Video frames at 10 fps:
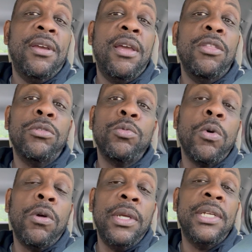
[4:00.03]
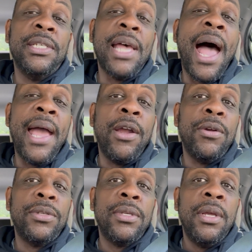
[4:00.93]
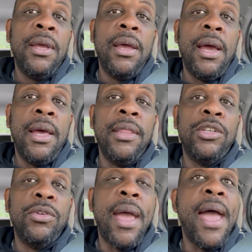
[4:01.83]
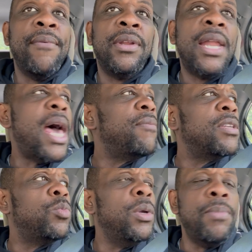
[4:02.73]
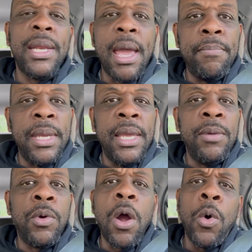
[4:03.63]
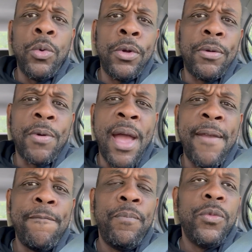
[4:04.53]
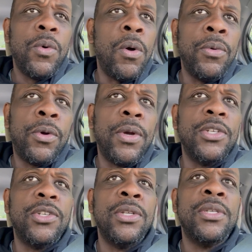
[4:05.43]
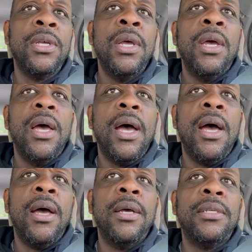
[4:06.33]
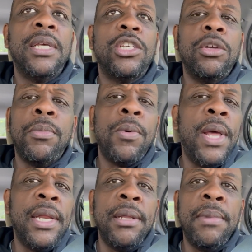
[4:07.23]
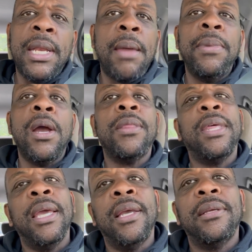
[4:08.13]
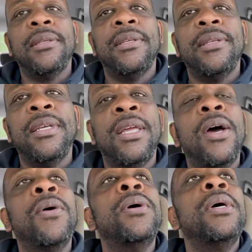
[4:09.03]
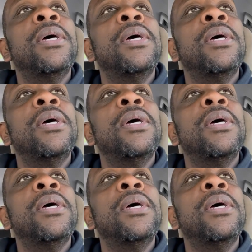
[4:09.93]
and those worldly desires that you have. And a lot of us, we're older, right? We're older Christians. Sexual immorality may not be our thing, you know.